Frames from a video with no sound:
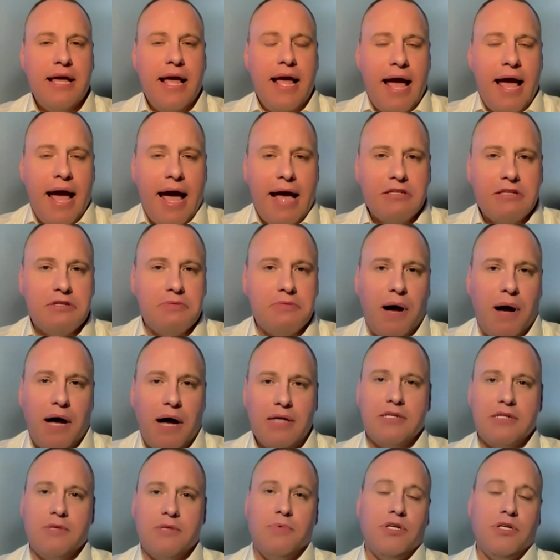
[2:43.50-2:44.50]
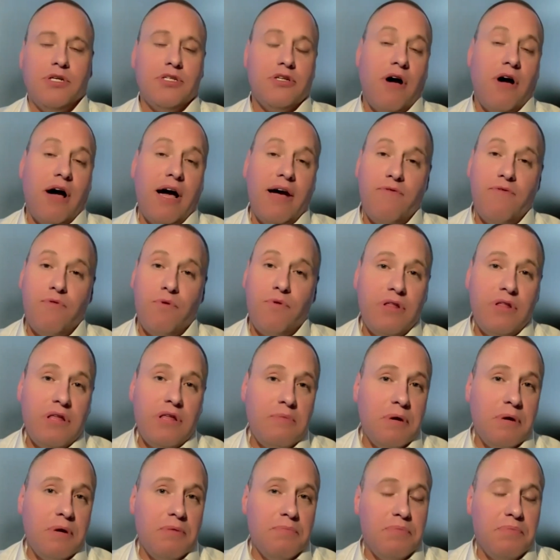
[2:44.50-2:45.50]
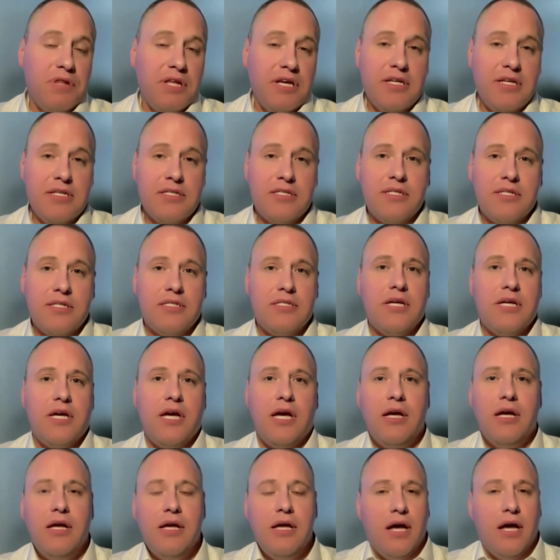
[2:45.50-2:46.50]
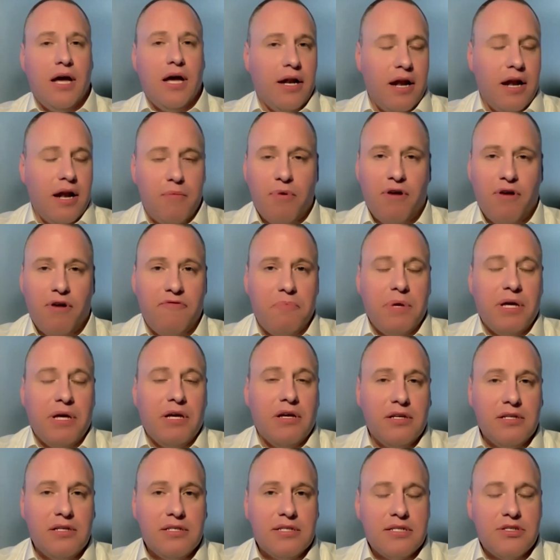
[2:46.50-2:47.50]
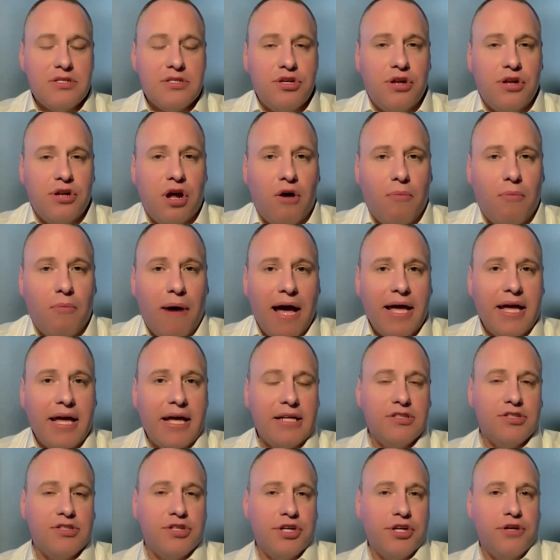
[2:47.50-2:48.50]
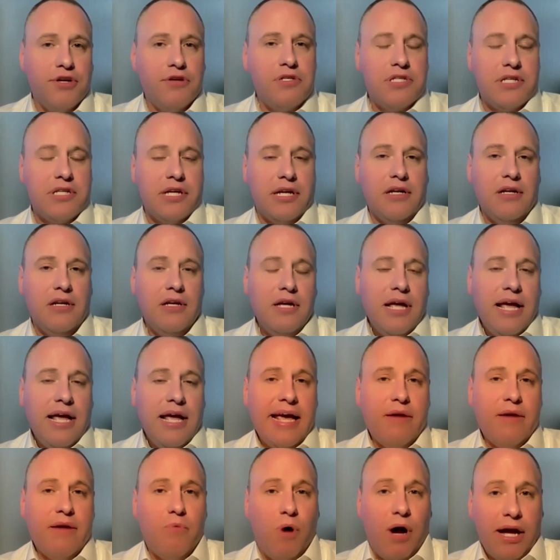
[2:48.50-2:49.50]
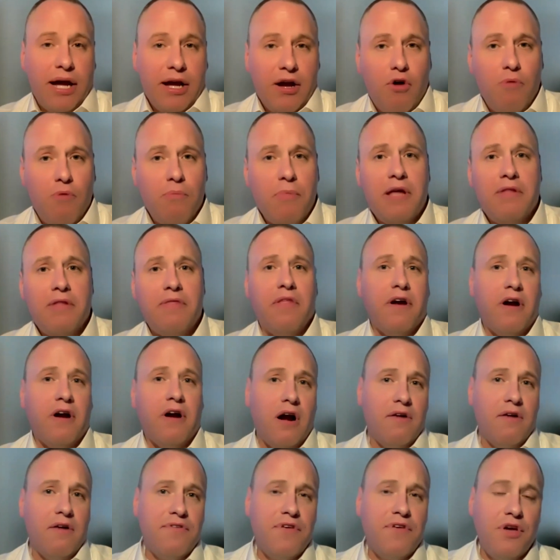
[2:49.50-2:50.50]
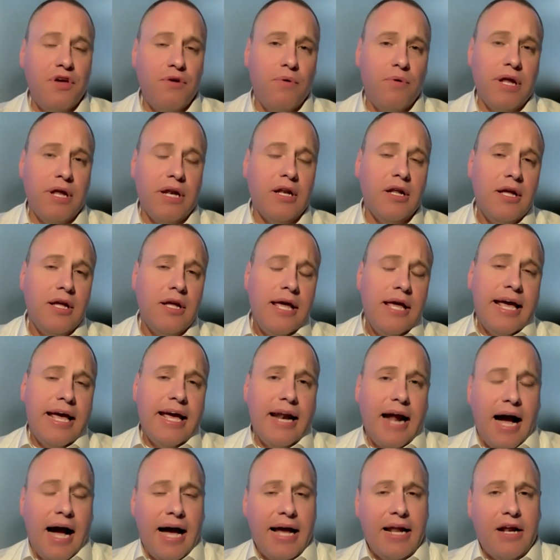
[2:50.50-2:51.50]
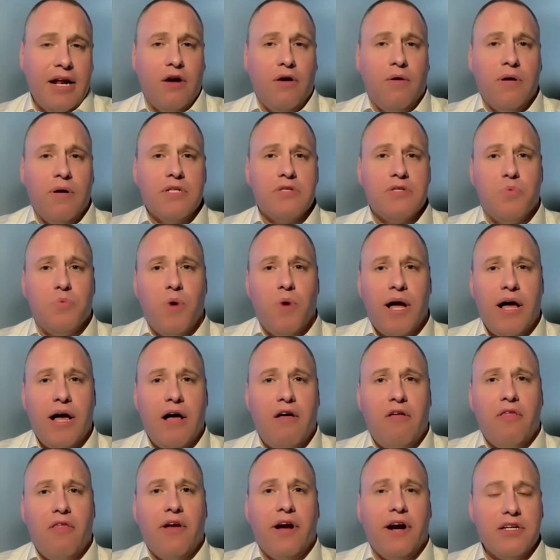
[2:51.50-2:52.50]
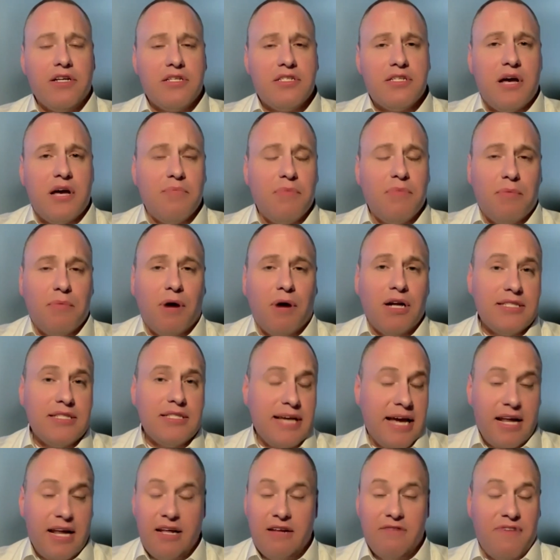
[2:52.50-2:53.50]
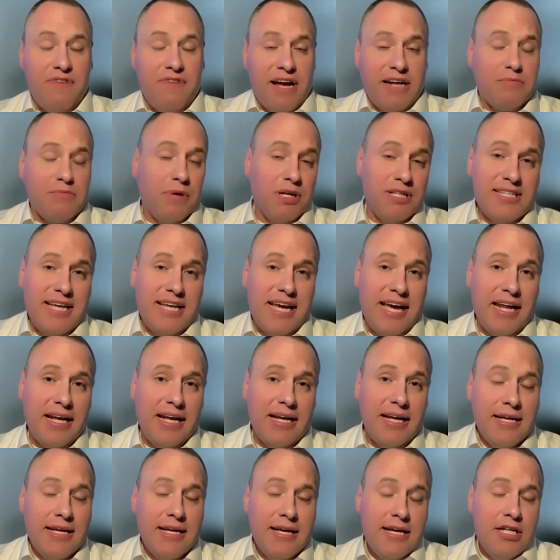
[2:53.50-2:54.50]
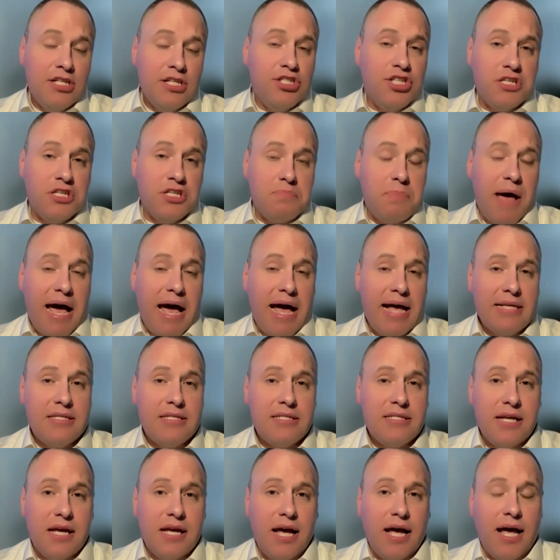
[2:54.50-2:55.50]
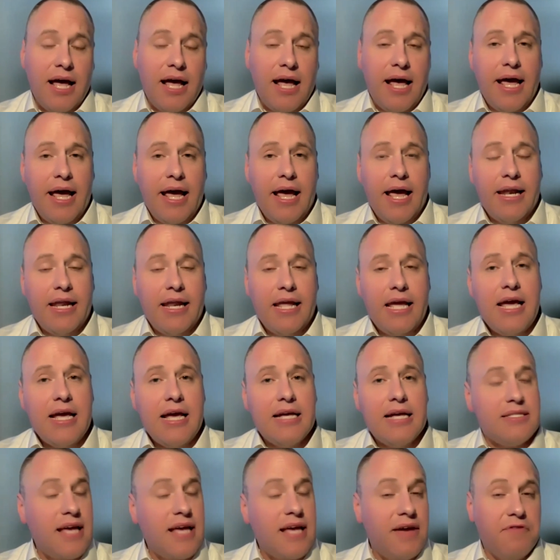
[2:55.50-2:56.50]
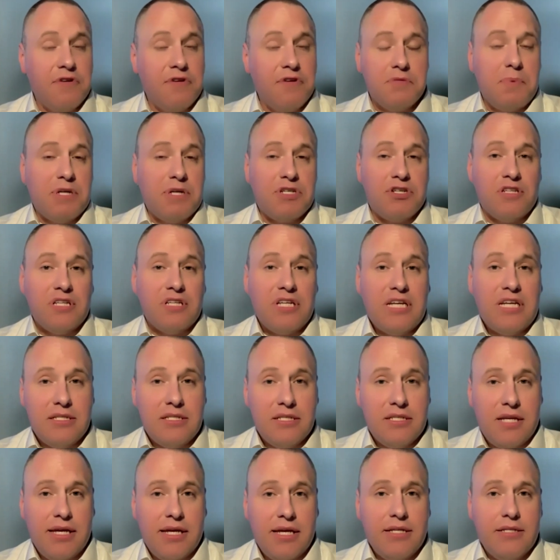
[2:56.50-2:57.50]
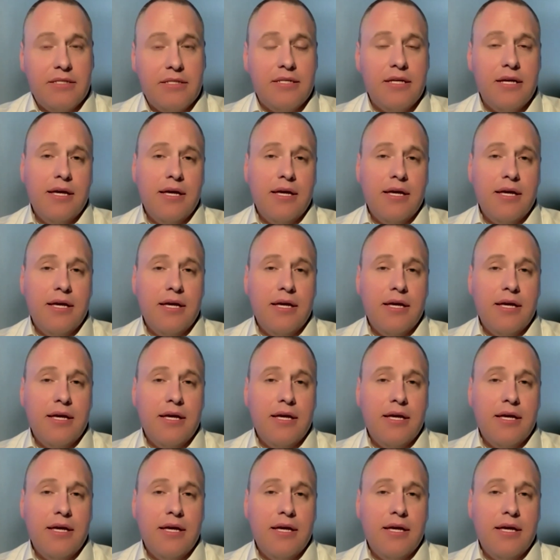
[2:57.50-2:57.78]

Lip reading: as possible. So I've really been pleased to see a number of bills, as you know, Mike, introduced in Wyoming. There are a few in Idaho as well. There are some in Montana. In fact, Montana just passed an ESA for special needs kids